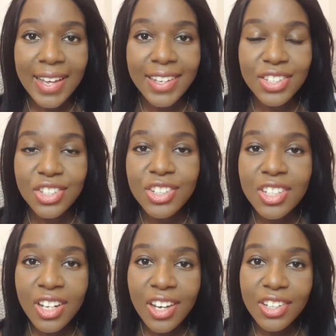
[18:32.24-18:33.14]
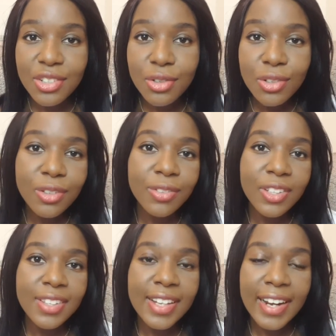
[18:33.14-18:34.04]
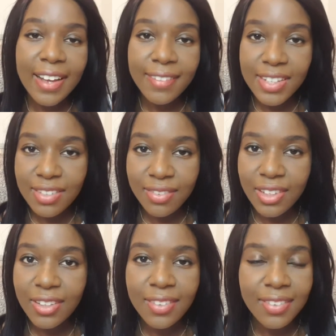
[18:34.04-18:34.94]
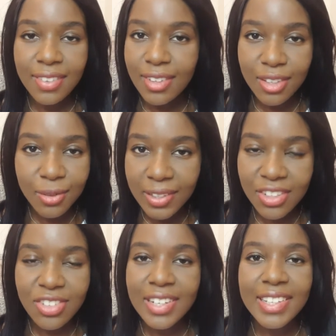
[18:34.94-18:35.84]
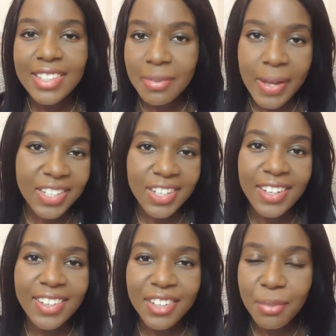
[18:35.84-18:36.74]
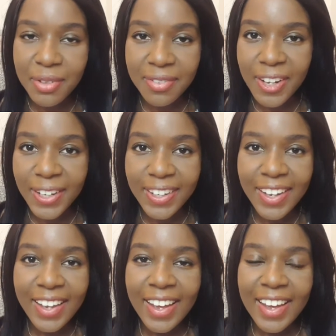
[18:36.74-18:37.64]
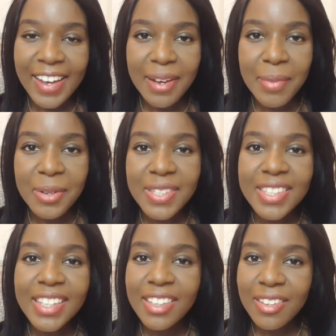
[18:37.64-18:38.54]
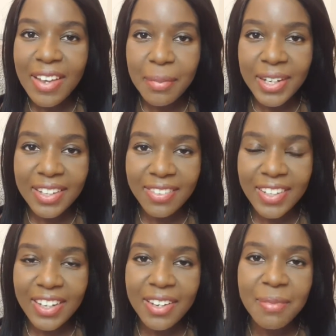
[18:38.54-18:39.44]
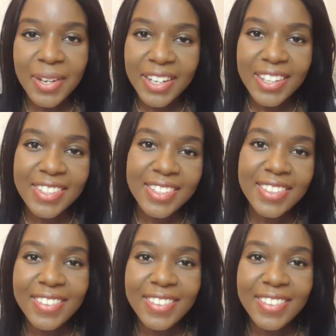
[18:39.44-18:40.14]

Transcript: and good luck to all of you that have interviews. You will literally smash it. You'll be fine. I'll see you at my next video. Bye guys.